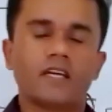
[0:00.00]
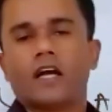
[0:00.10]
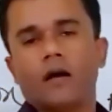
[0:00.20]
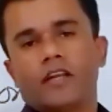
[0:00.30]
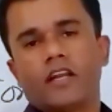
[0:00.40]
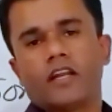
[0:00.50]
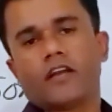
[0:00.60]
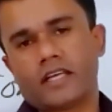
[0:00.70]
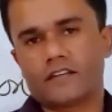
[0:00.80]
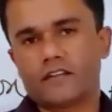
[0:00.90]
carbon dioxide
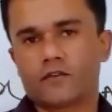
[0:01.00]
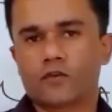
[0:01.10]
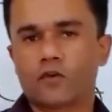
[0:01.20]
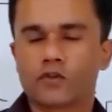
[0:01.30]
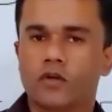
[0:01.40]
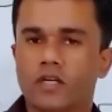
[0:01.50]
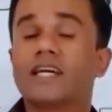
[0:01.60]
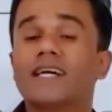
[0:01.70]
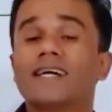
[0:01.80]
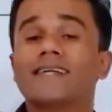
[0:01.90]
gas is also
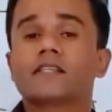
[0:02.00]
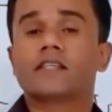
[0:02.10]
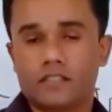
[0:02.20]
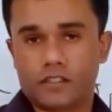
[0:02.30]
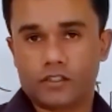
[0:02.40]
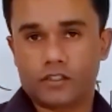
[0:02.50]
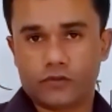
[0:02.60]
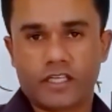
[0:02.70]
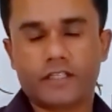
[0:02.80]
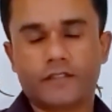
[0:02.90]
discontinuous
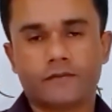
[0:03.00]
here.